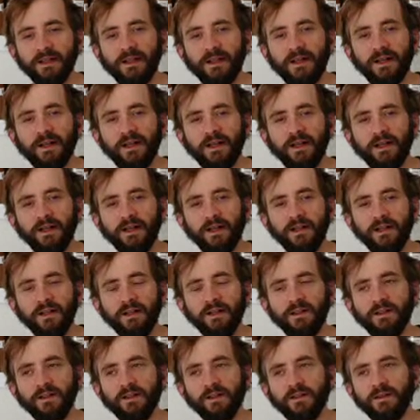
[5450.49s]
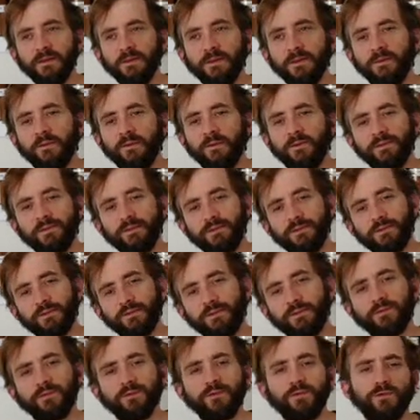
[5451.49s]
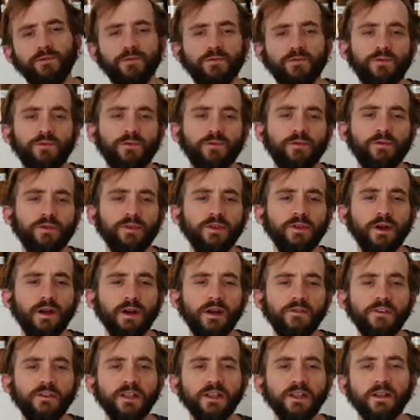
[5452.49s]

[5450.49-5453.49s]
I feel